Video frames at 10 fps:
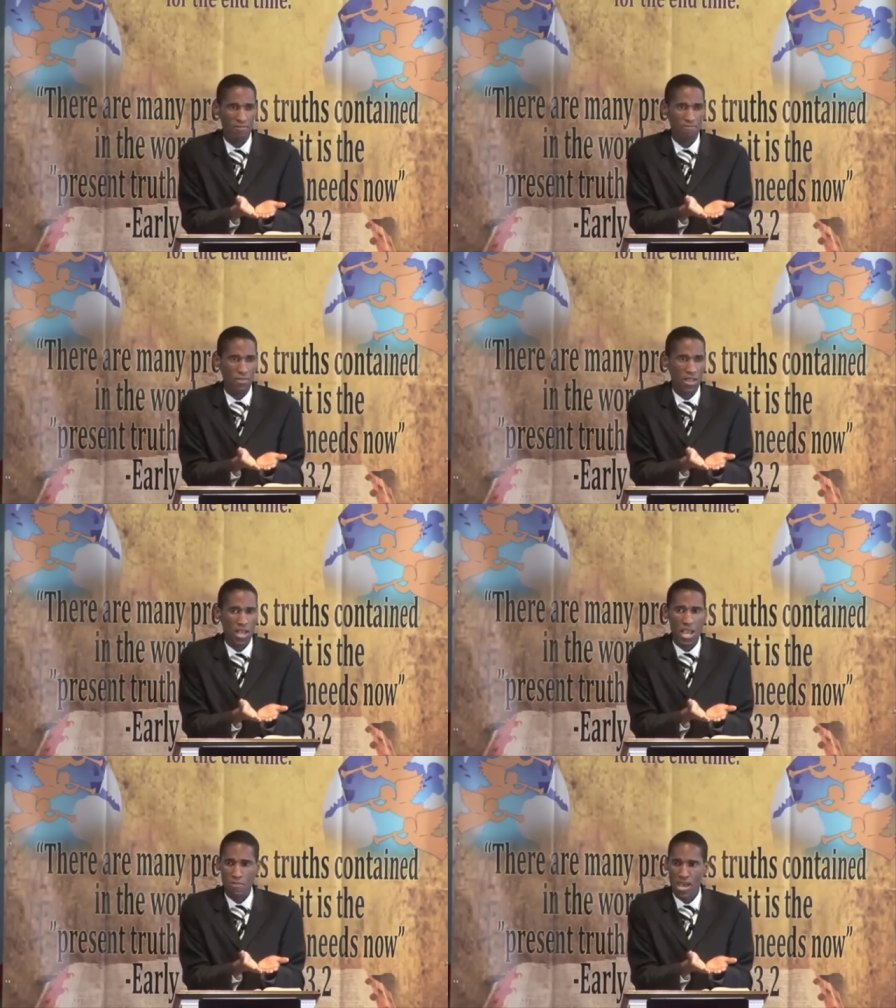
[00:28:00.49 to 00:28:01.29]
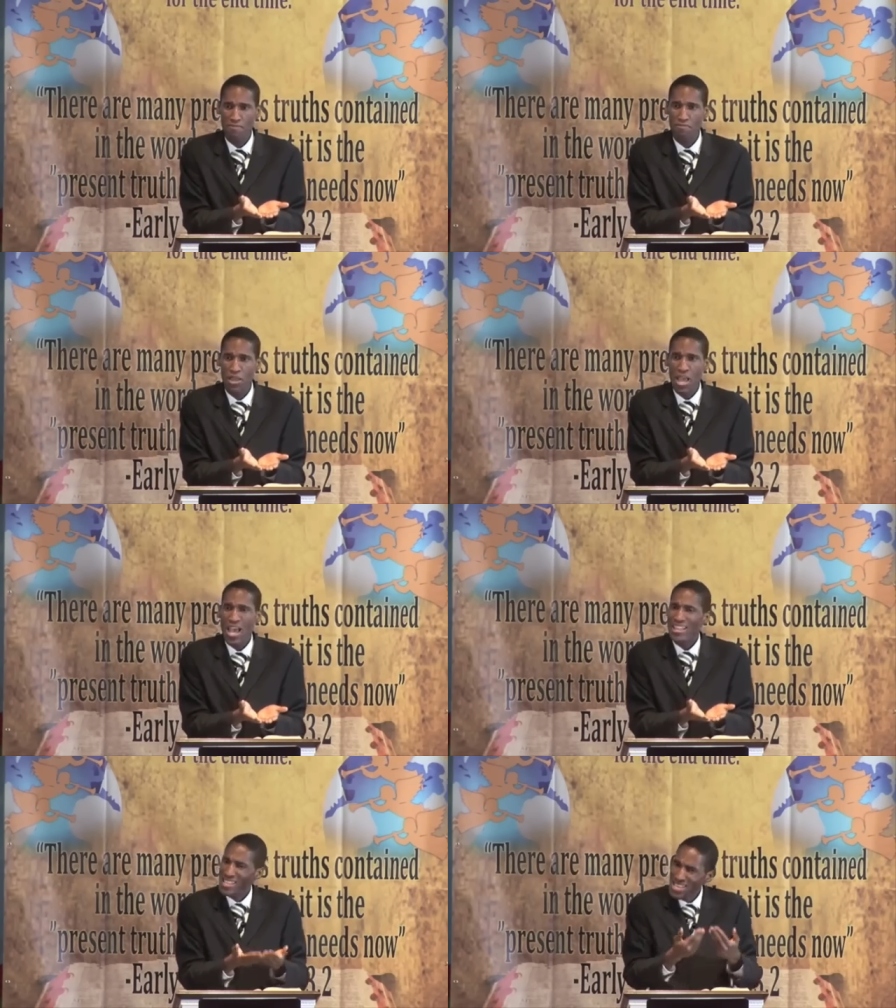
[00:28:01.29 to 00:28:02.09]
Amen? Amen?
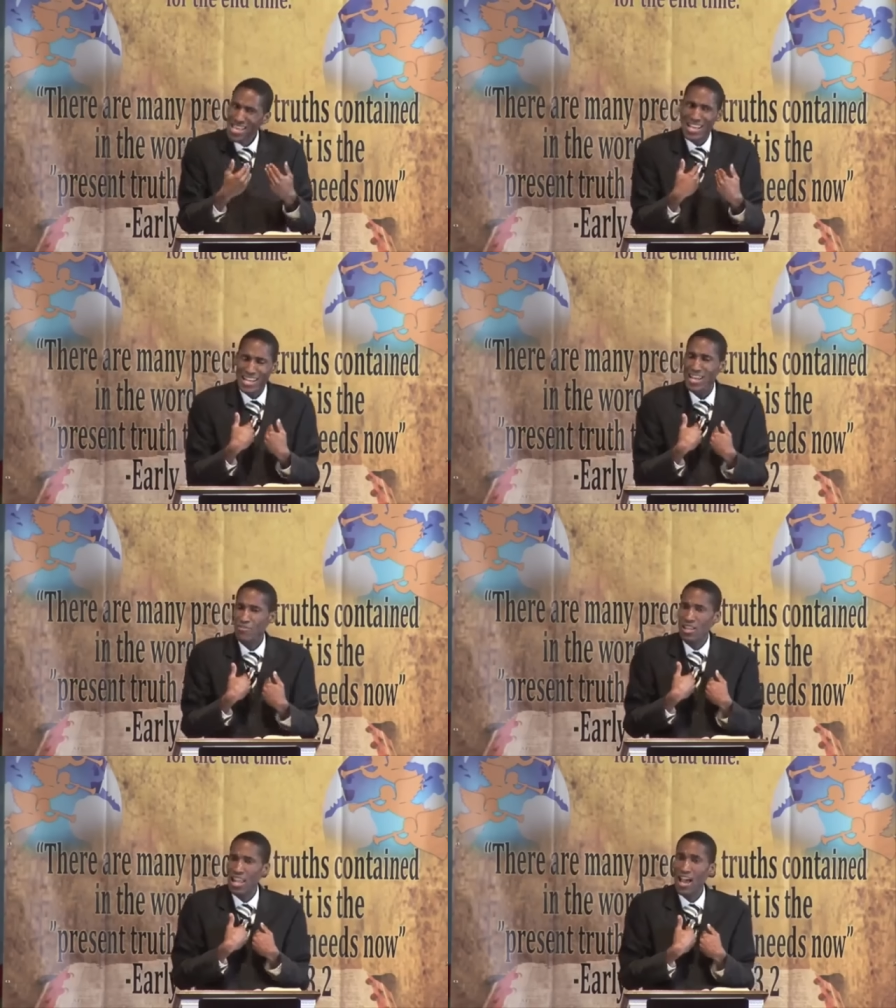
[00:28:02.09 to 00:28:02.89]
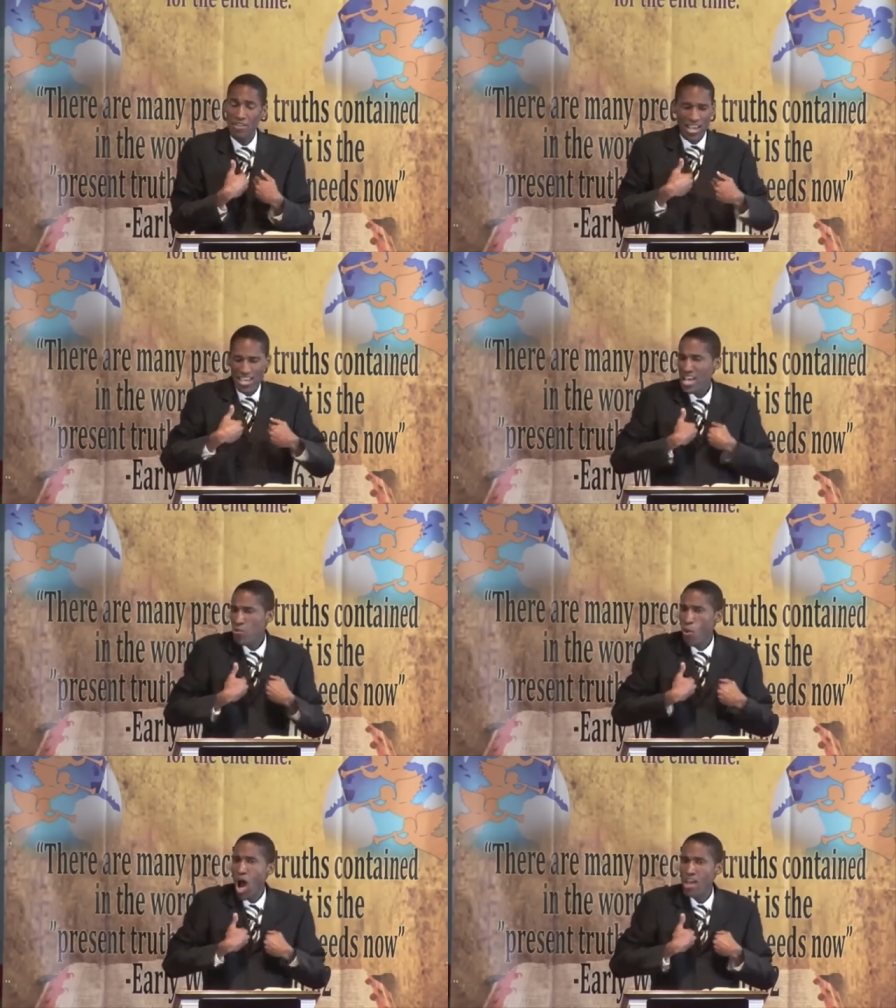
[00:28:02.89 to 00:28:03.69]
Amen. He lived the life. He
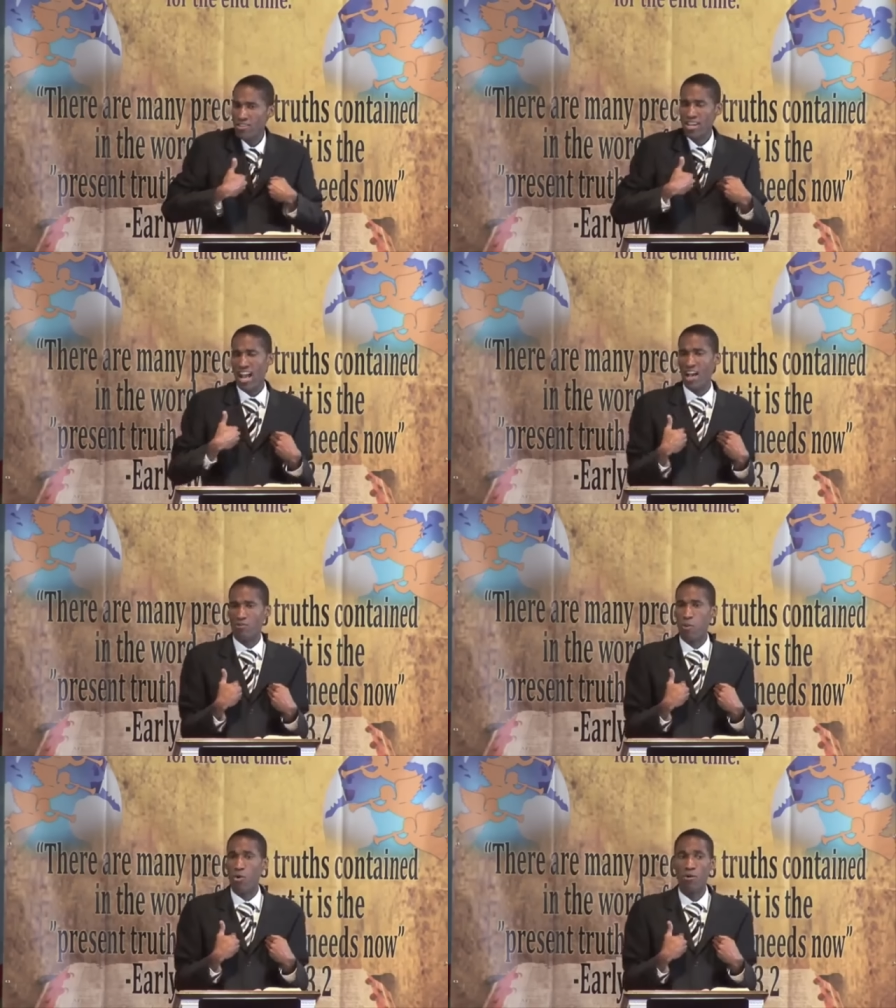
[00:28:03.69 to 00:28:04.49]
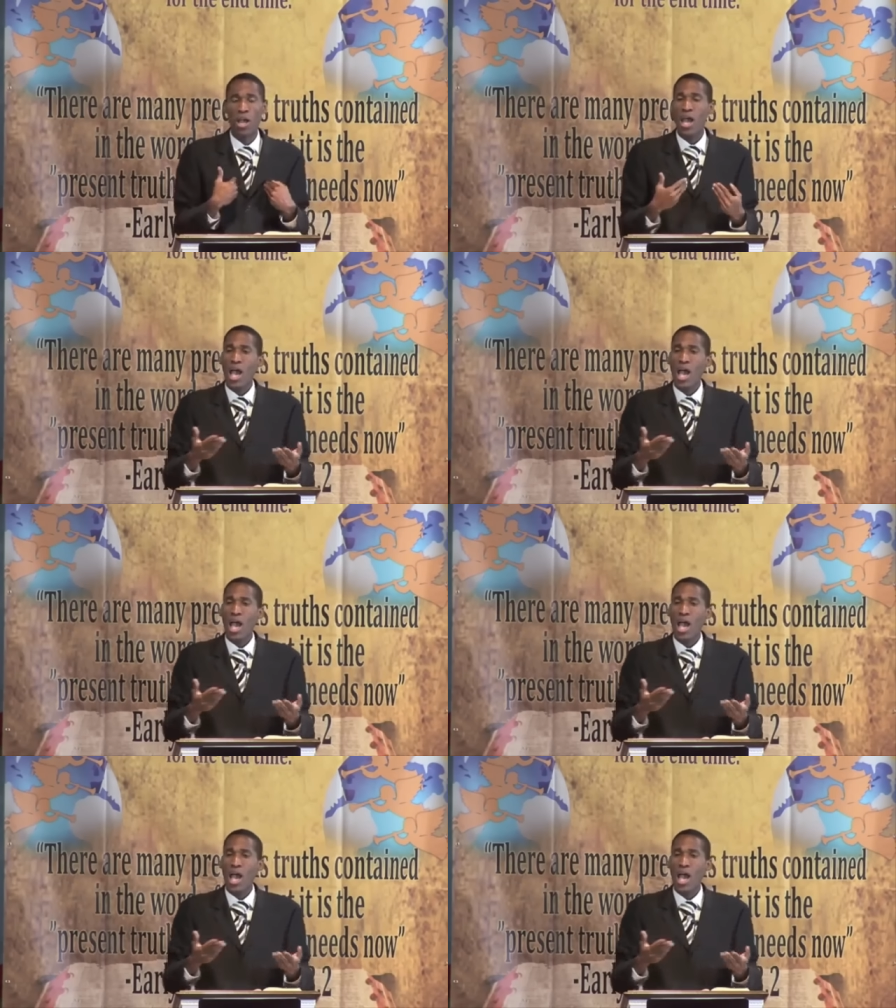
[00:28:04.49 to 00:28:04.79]
was the gospel.